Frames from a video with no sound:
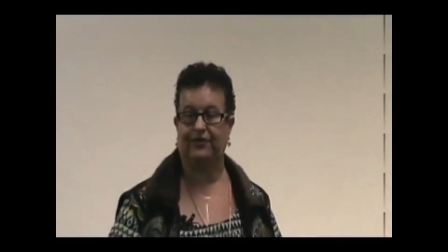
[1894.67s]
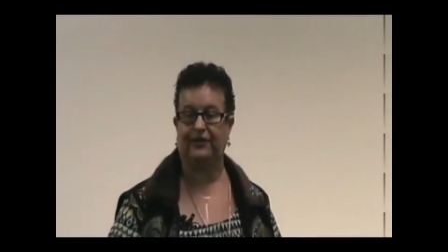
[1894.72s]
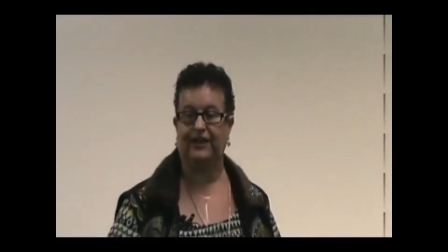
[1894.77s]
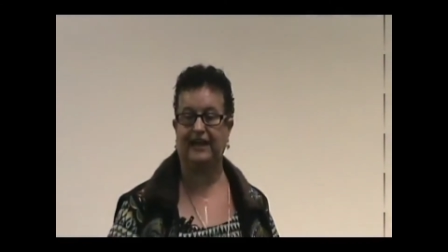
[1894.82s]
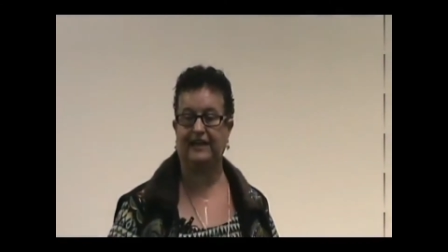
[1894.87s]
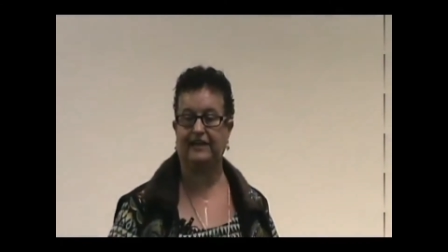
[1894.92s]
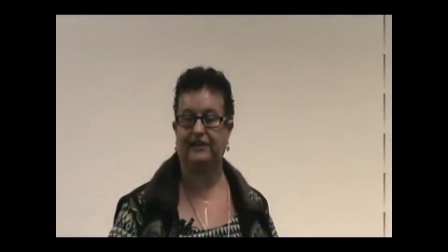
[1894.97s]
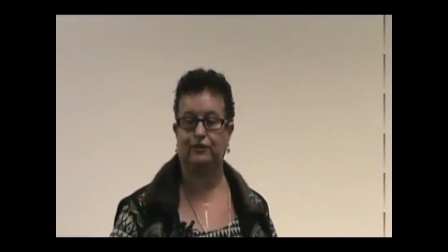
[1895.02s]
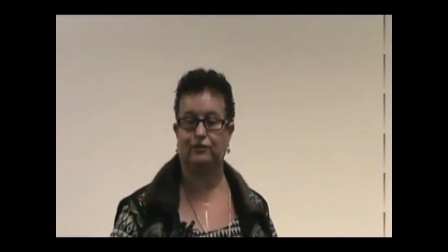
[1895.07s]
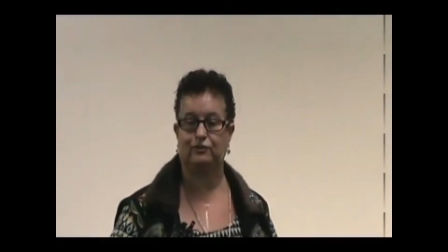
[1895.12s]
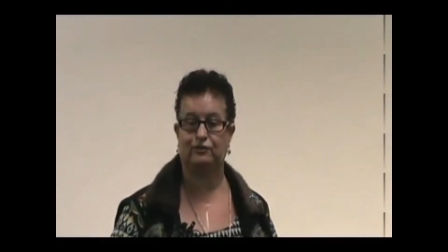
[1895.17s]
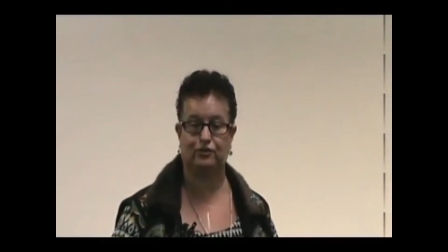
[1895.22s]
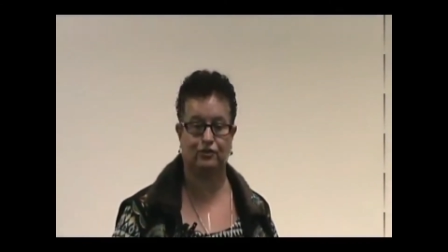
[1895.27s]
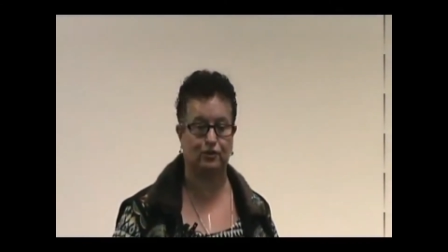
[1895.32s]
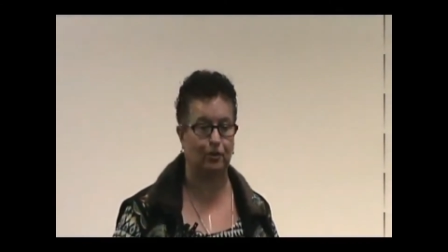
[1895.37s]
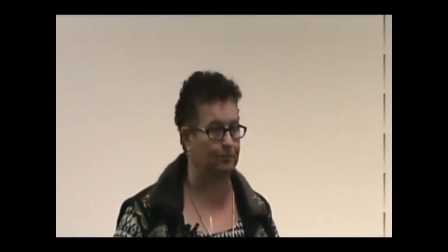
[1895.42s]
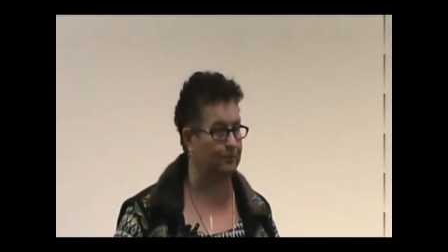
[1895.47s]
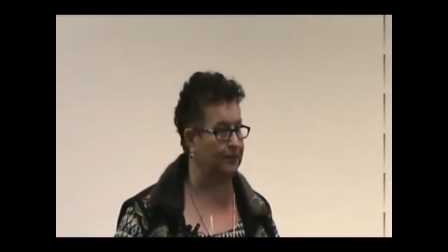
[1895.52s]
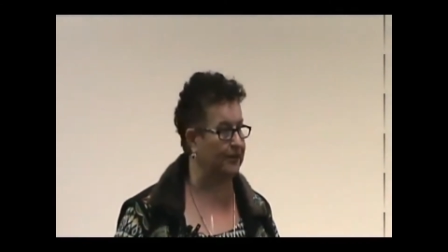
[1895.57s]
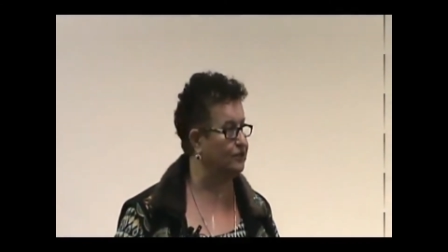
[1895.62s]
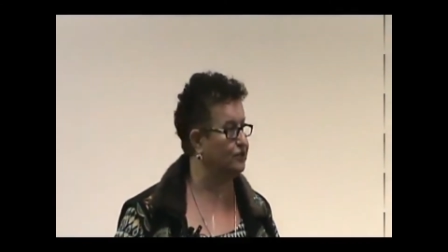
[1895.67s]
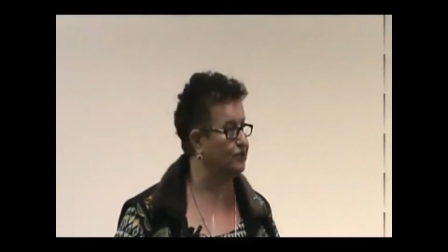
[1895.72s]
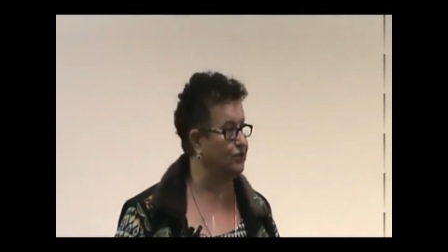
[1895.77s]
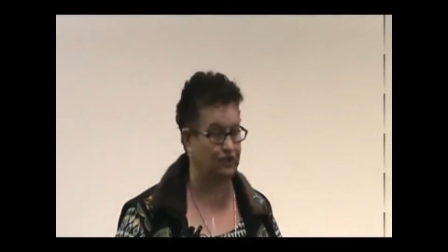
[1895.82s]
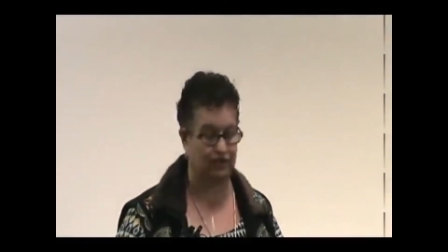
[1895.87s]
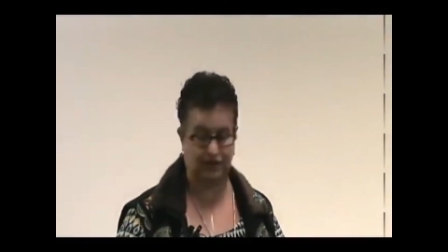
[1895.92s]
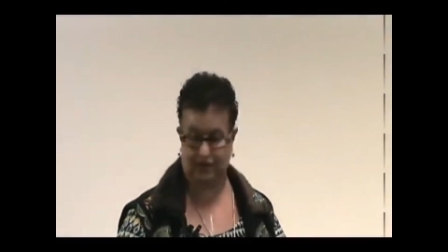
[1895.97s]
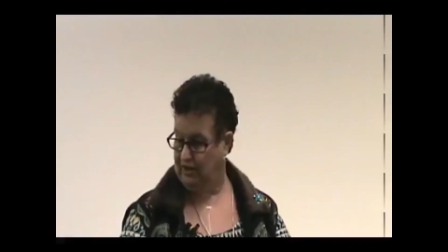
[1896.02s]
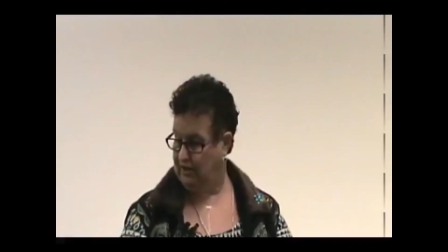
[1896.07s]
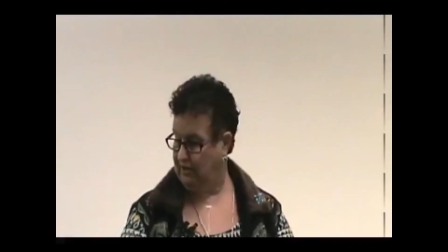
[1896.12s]
Thank you so
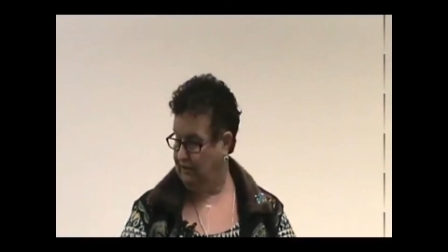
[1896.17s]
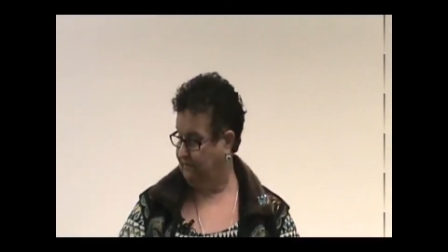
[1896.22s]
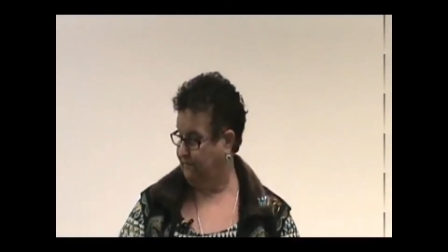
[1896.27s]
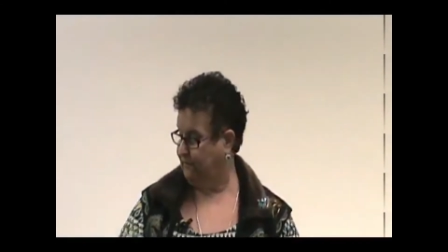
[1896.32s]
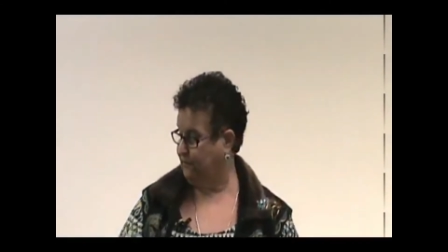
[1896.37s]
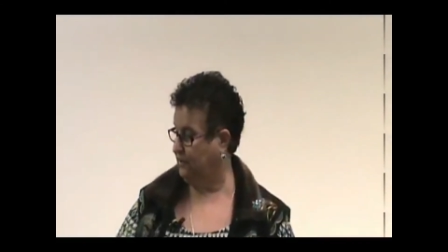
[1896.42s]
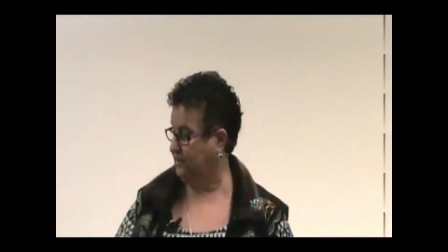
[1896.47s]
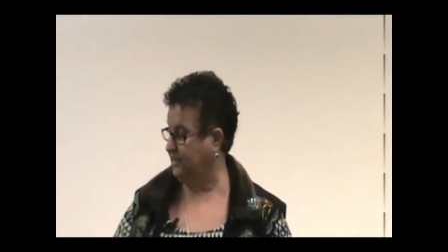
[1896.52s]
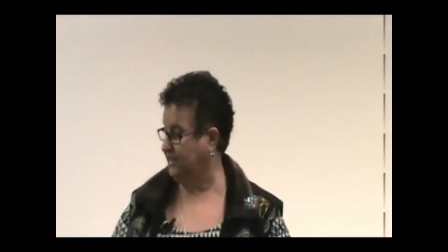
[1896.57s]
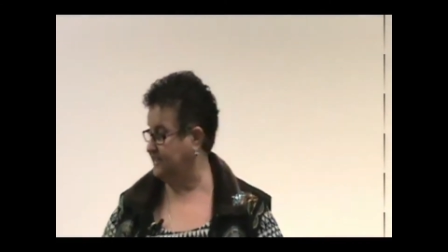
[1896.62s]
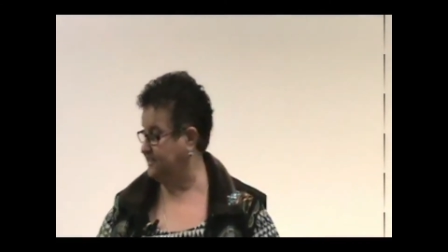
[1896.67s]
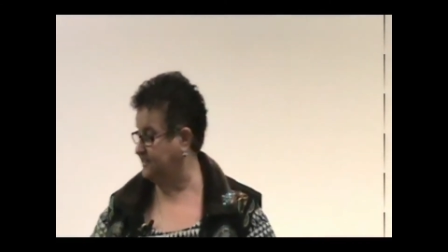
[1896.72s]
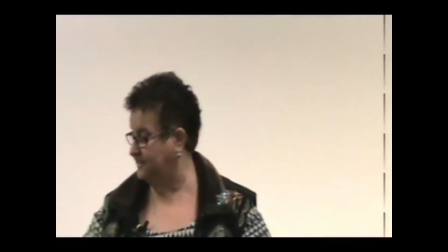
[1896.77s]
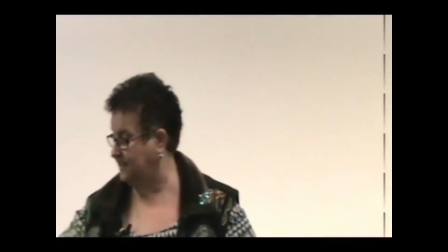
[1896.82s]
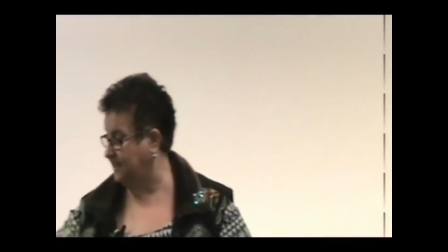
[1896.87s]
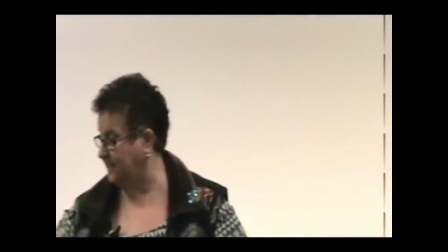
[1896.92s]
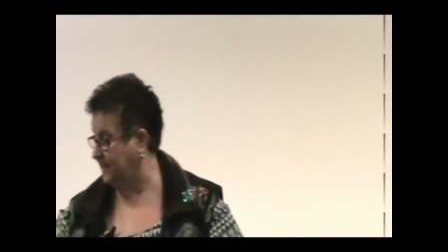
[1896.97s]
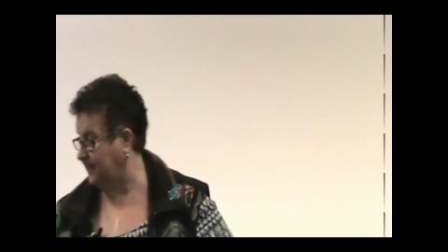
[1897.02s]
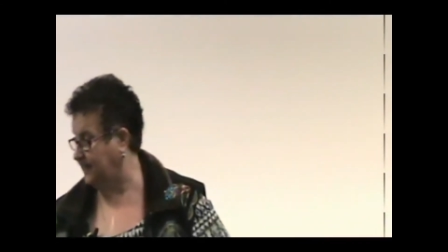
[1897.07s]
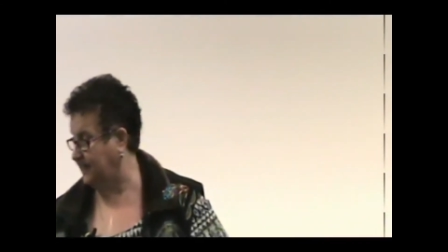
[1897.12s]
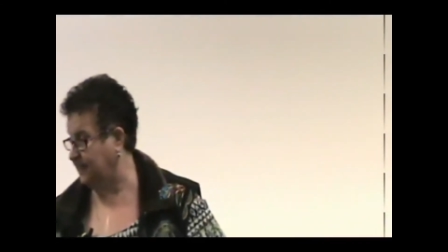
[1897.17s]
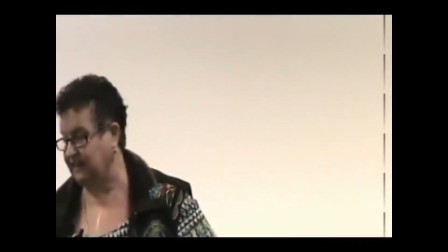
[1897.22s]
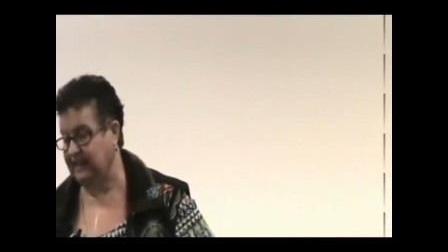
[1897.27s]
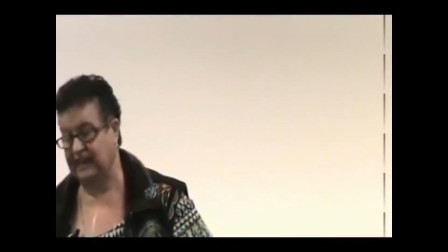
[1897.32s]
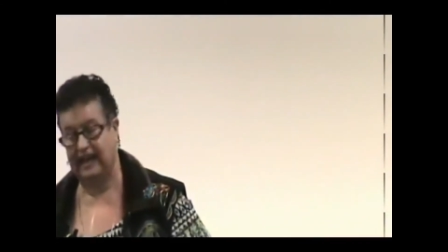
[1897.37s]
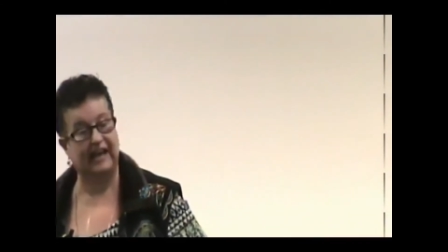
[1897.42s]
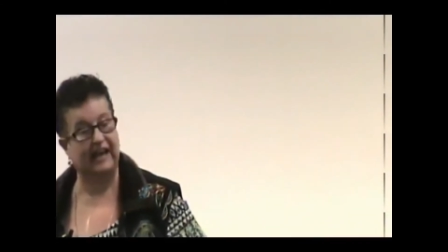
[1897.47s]
much for listening,